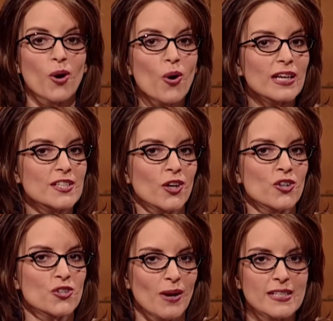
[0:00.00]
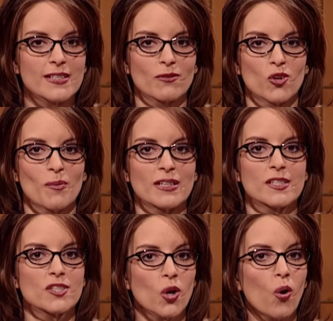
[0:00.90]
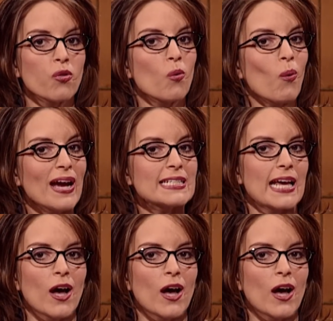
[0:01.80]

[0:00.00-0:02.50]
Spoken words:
broke into her dressing room and stole the white